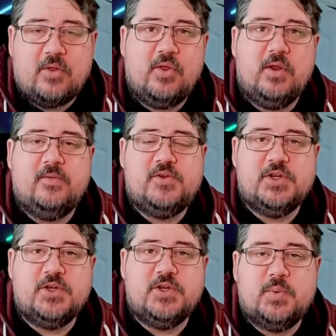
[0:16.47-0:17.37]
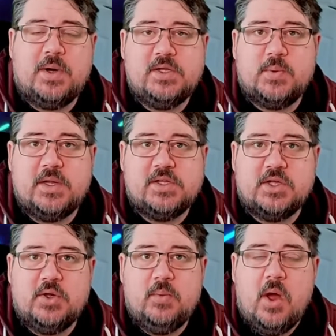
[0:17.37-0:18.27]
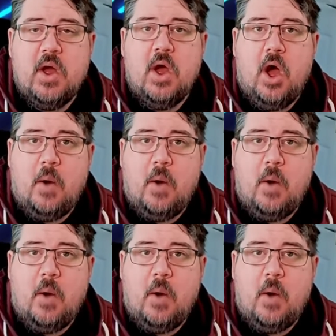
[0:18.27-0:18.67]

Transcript: the 3rd of June 2022.